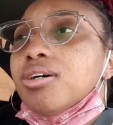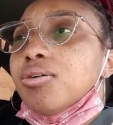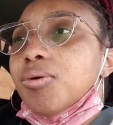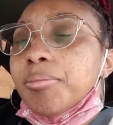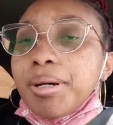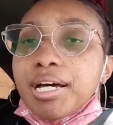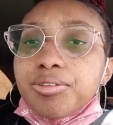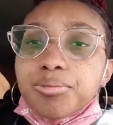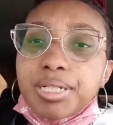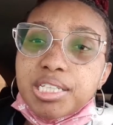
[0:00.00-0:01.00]
One
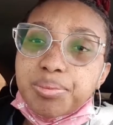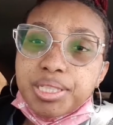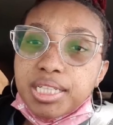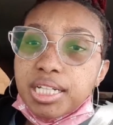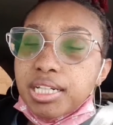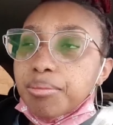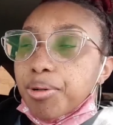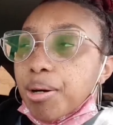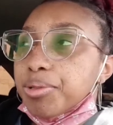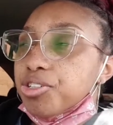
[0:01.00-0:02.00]
bathroom desperately needed a
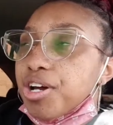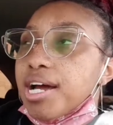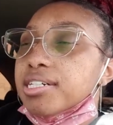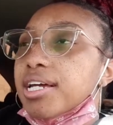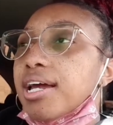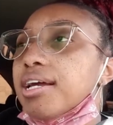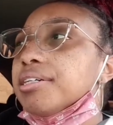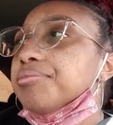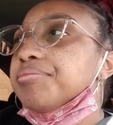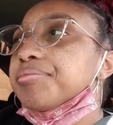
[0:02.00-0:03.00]
proper trash
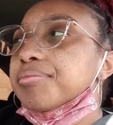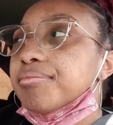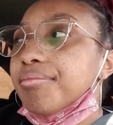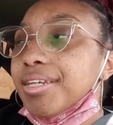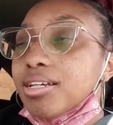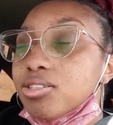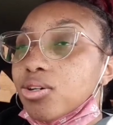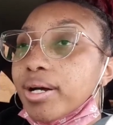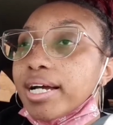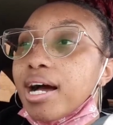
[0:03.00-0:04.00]
can. So
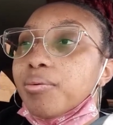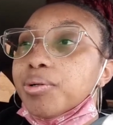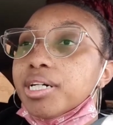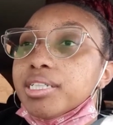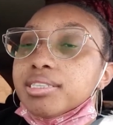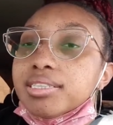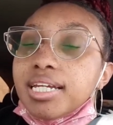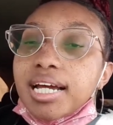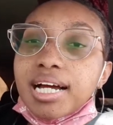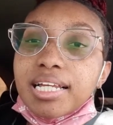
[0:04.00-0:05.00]
I got one.
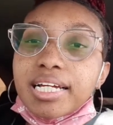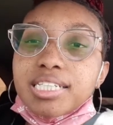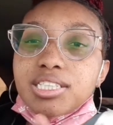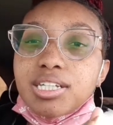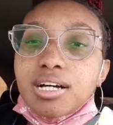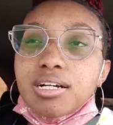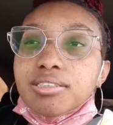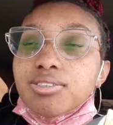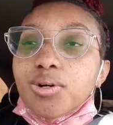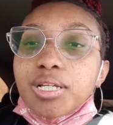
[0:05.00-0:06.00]
Then I got like a, a,
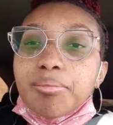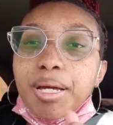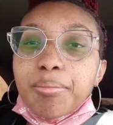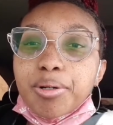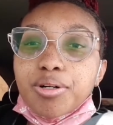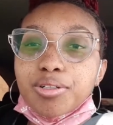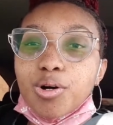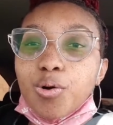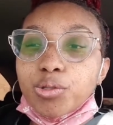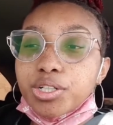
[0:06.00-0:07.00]
toilet paper
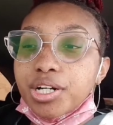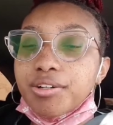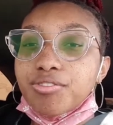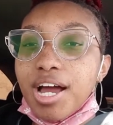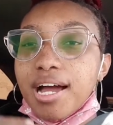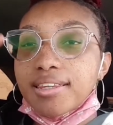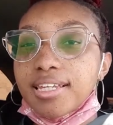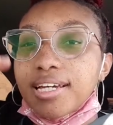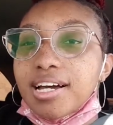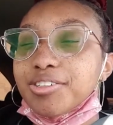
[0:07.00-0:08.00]
holder and rack
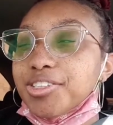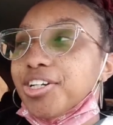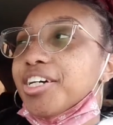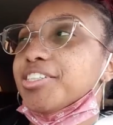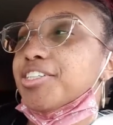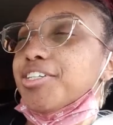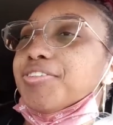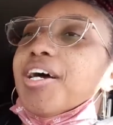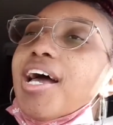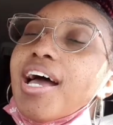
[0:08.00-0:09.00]
thing. I'll show y'all. It's cute.
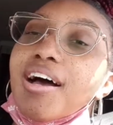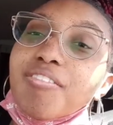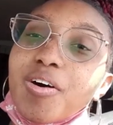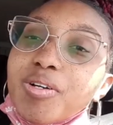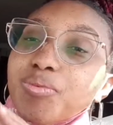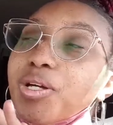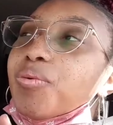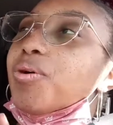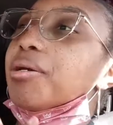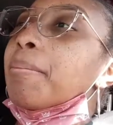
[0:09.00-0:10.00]
I've always wanted
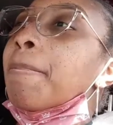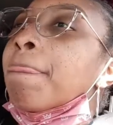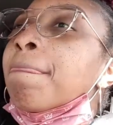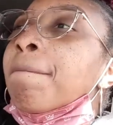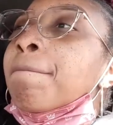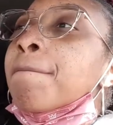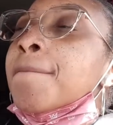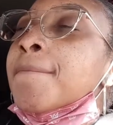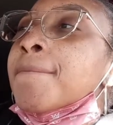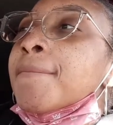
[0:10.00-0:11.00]
one.
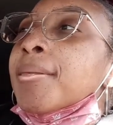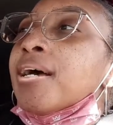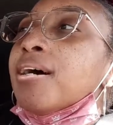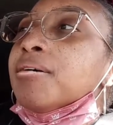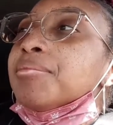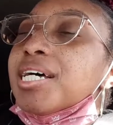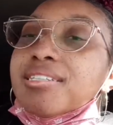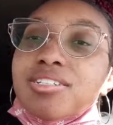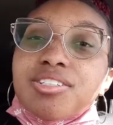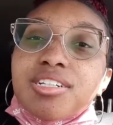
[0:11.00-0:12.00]
Um, that's
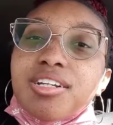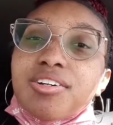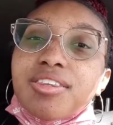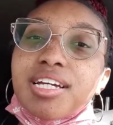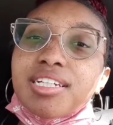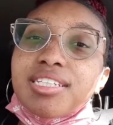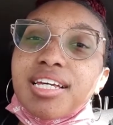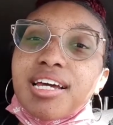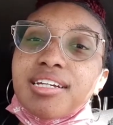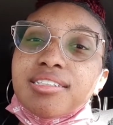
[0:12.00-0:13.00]
such an adult thing to
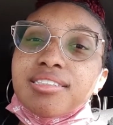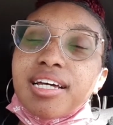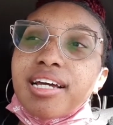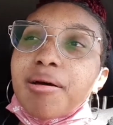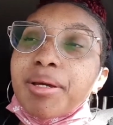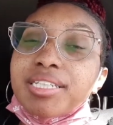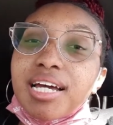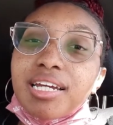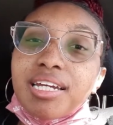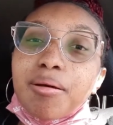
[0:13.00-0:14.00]
say. Like, I'm
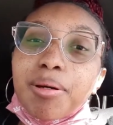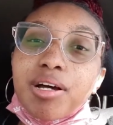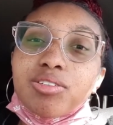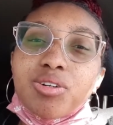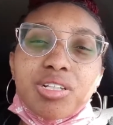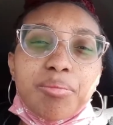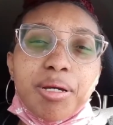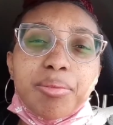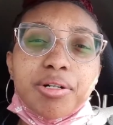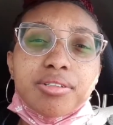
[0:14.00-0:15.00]
excited about a toilet
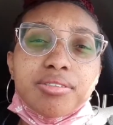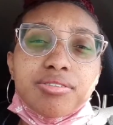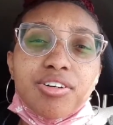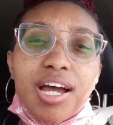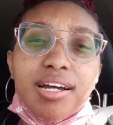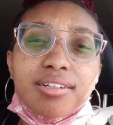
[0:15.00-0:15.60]
paper rack.